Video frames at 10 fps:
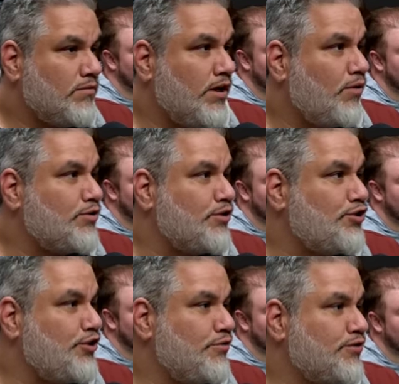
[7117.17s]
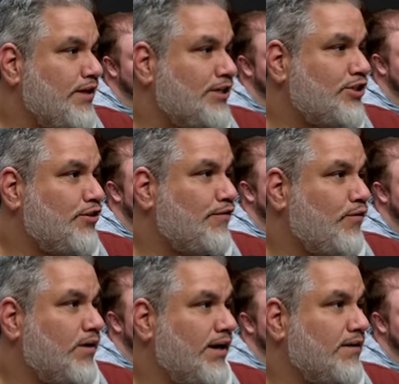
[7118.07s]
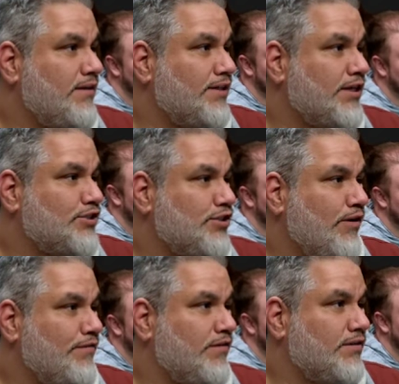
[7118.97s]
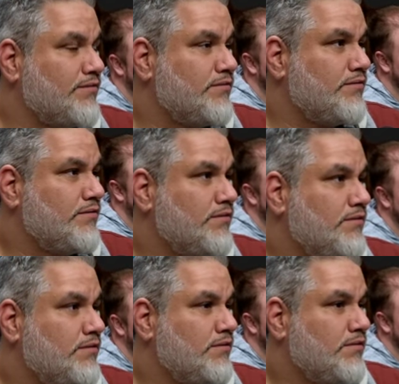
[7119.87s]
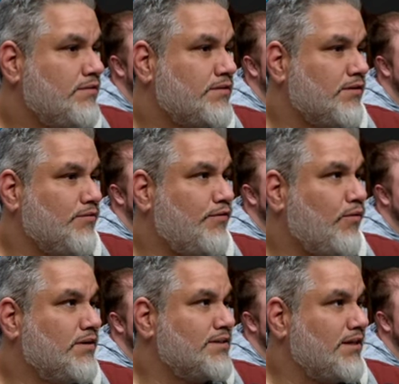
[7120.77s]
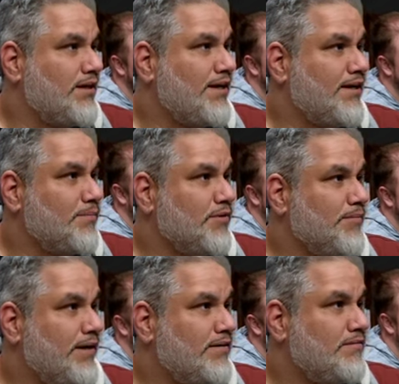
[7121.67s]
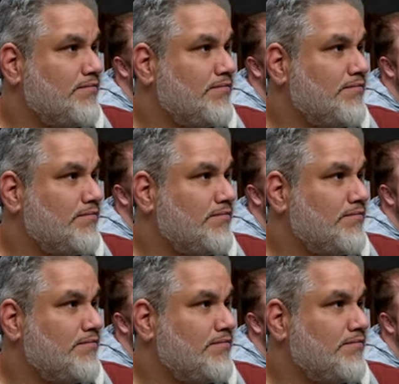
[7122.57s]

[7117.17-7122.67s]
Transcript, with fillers: Oh, it's only two, so they actually go to four again. That's actually great for us. So four is the lucky number, man.